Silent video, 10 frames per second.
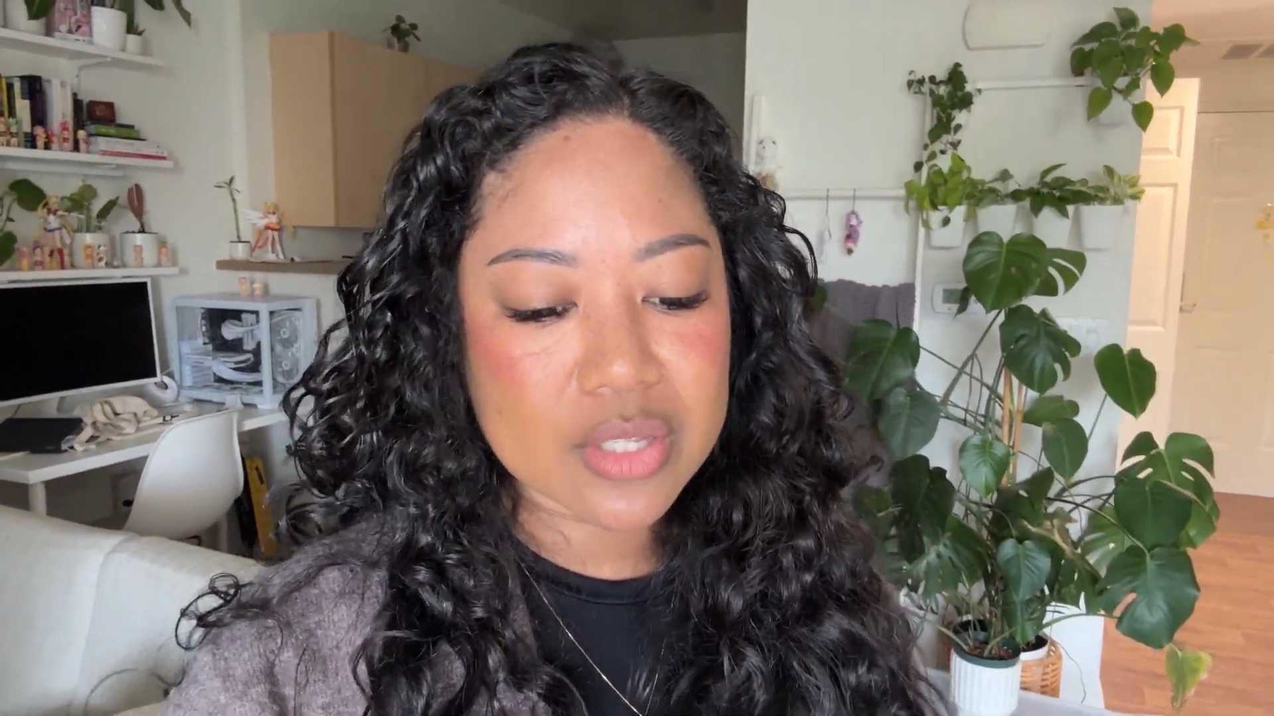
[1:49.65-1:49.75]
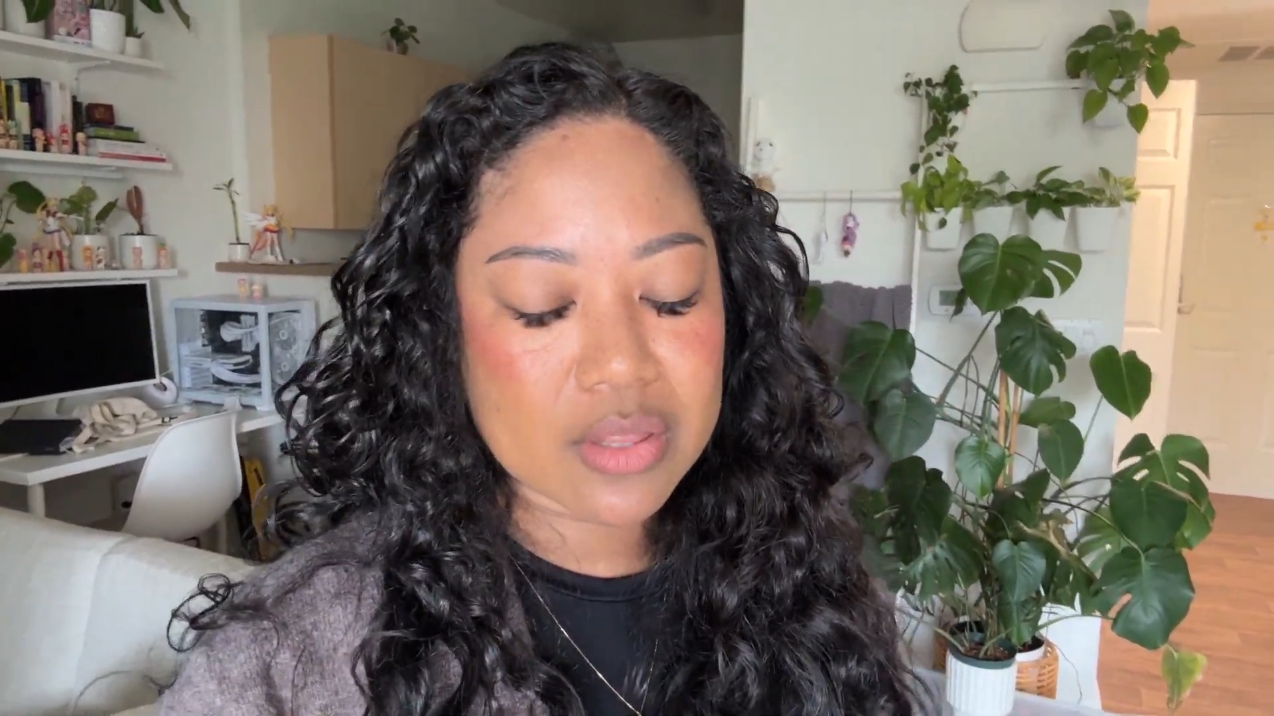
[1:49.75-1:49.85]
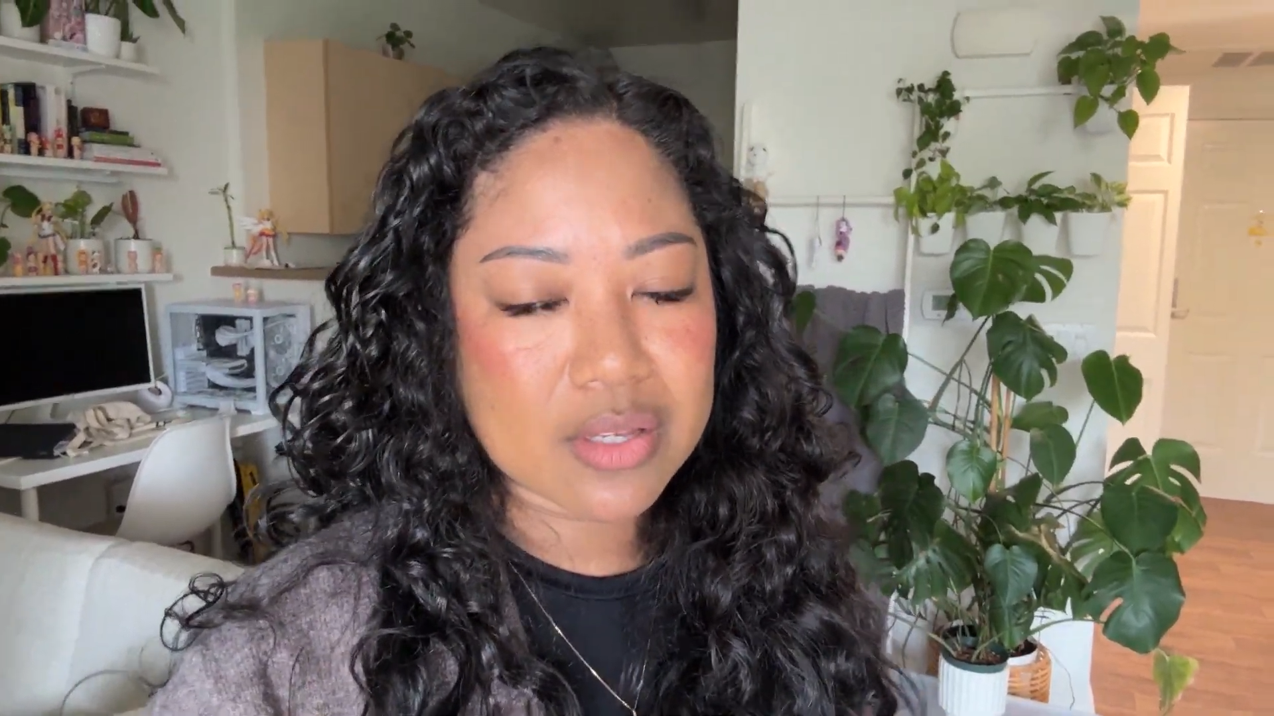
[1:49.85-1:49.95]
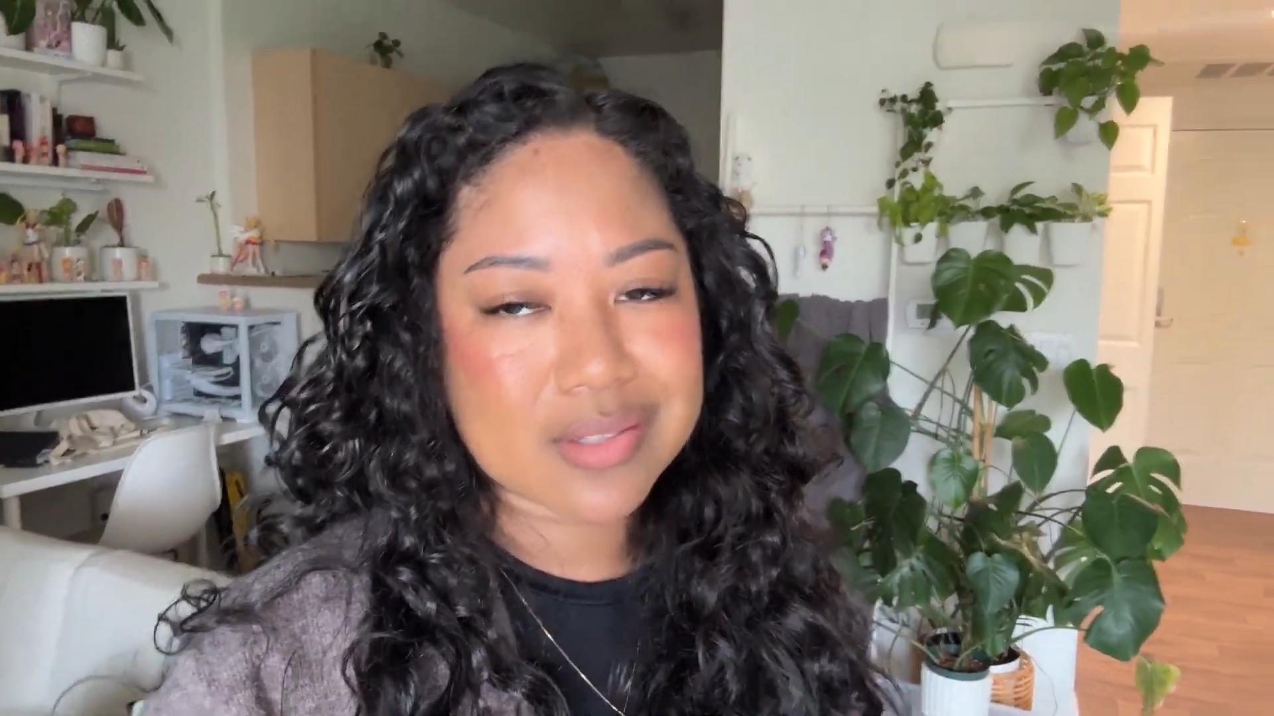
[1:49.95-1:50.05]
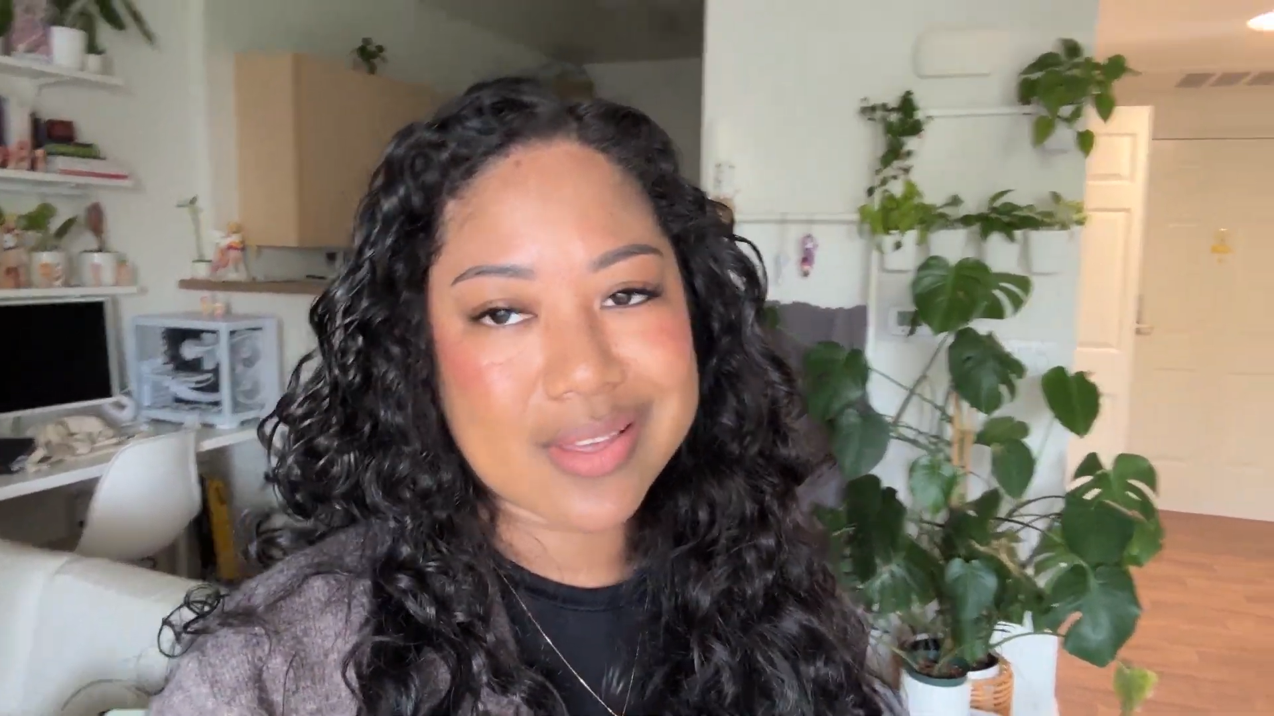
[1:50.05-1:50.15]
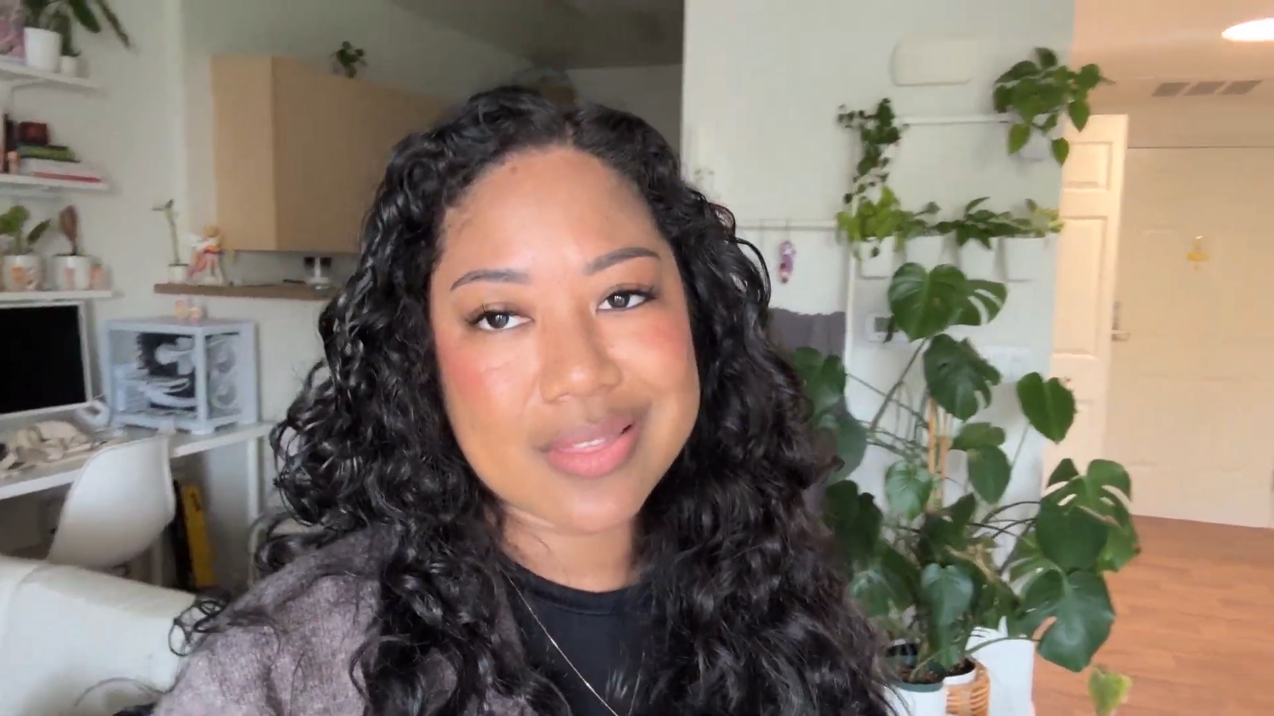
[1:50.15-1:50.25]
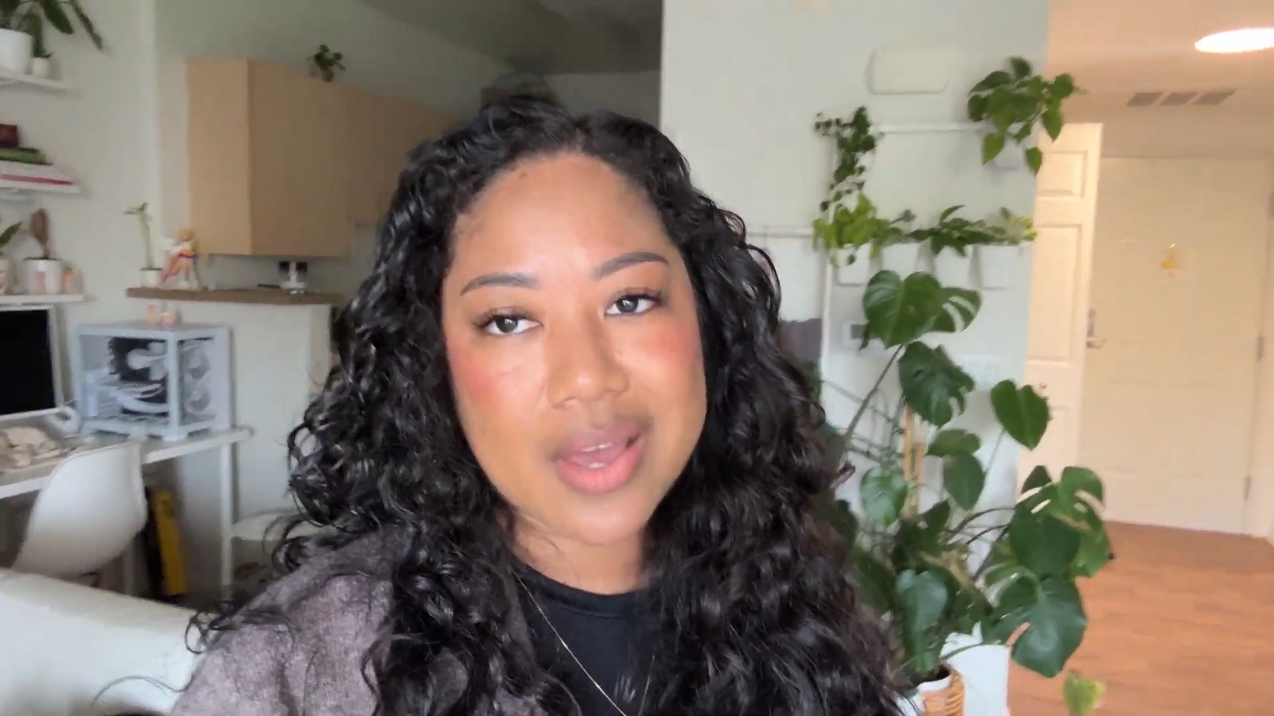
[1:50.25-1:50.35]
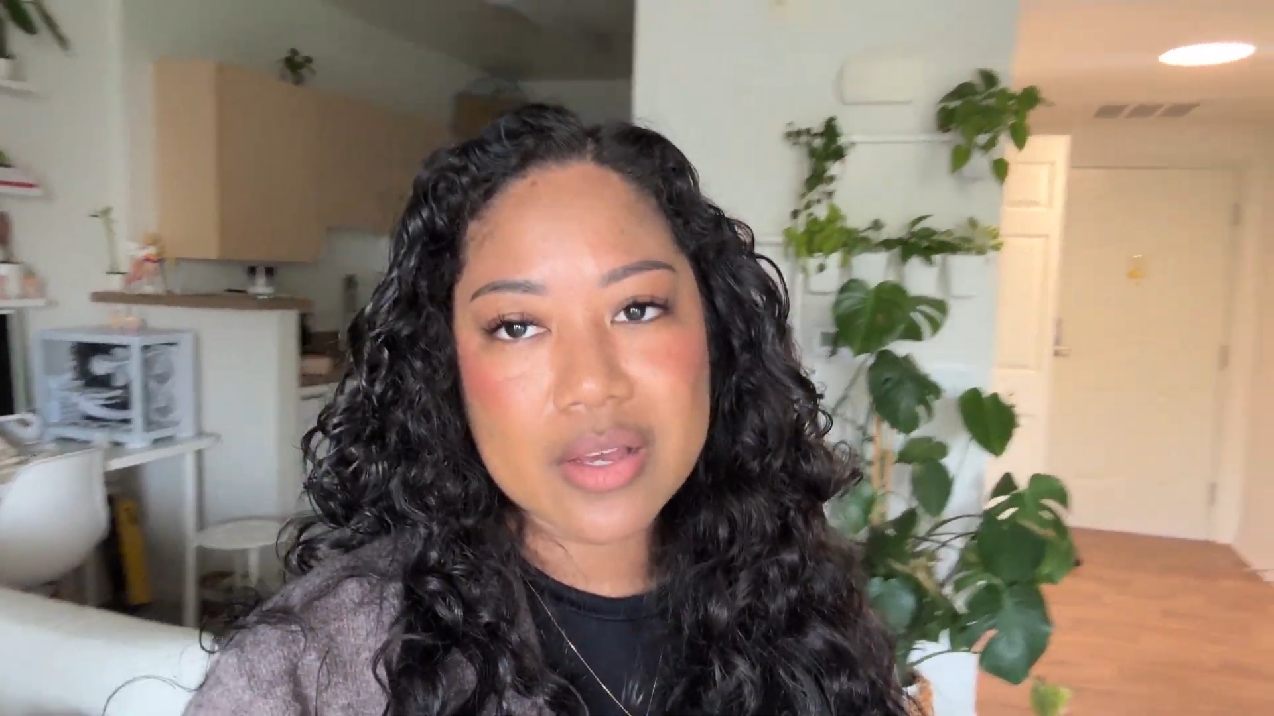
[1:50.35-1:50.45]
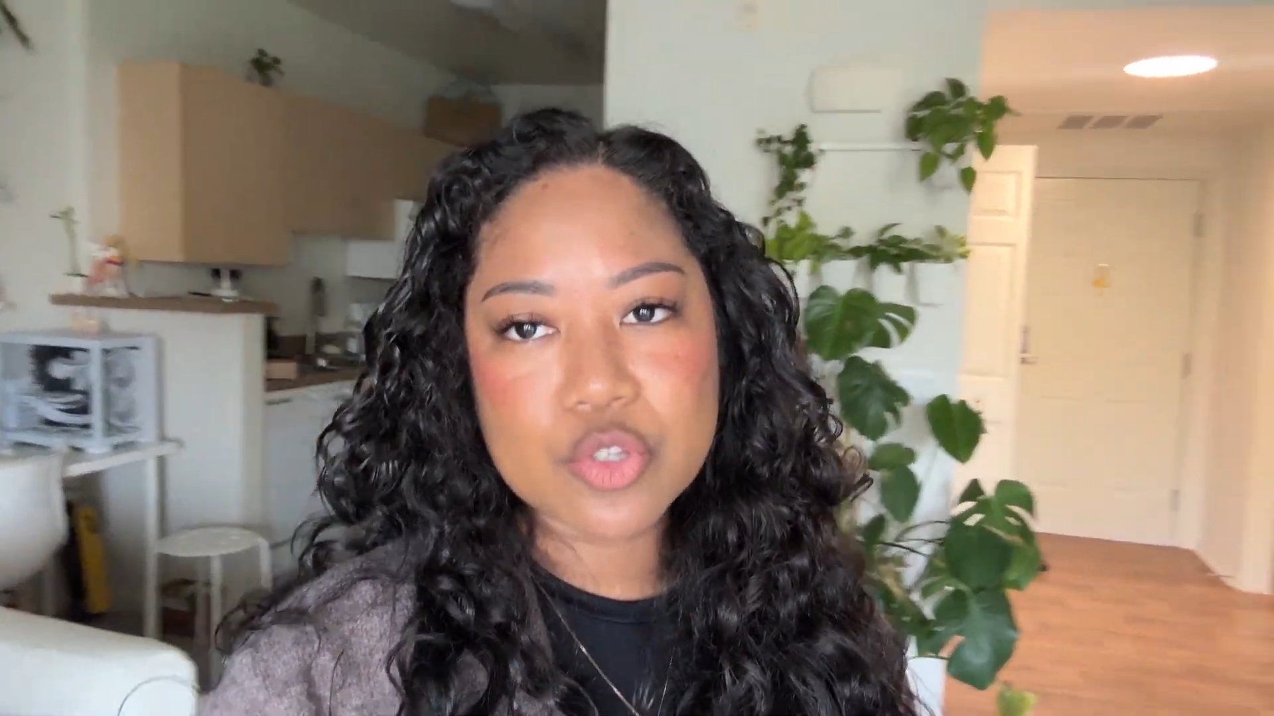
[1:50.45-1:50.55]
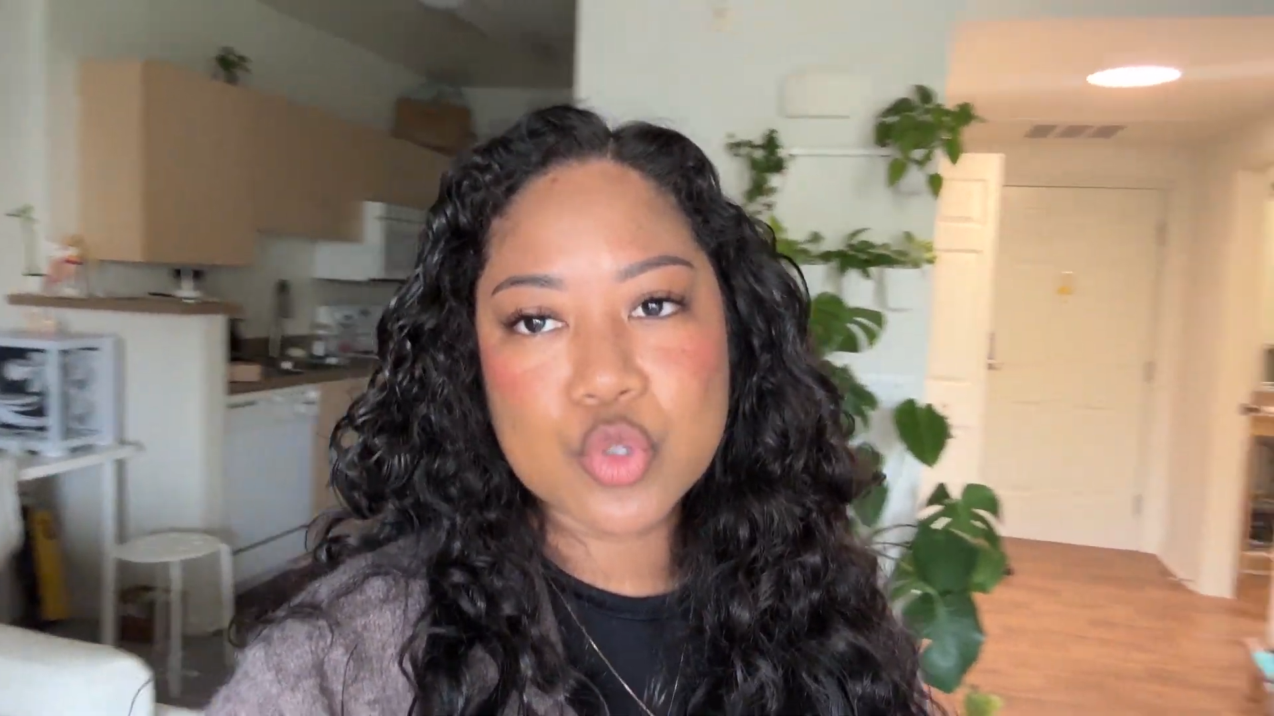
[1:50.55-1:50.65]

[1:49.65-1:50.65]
and things like that.